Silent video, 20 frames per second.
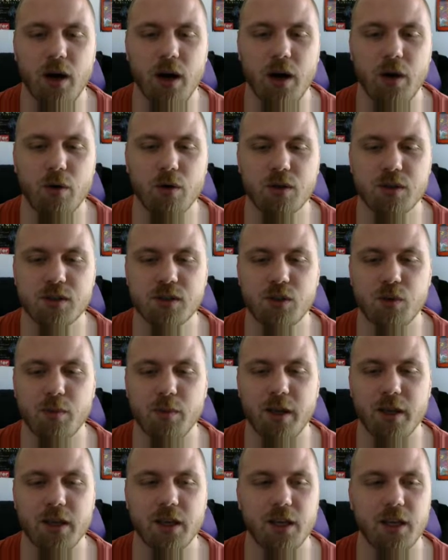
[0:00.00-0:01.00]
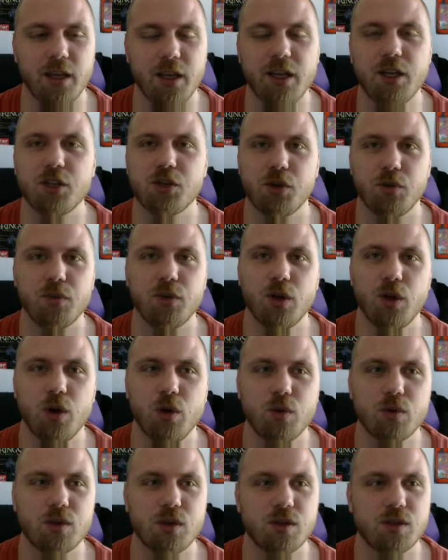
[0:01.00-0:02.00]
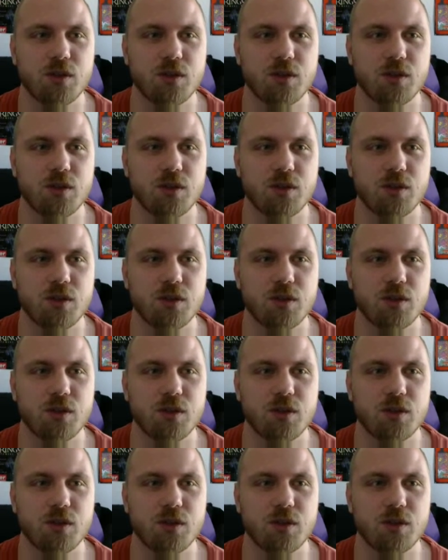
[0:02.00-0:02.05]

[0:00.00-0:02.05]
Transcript: hours to make each of those,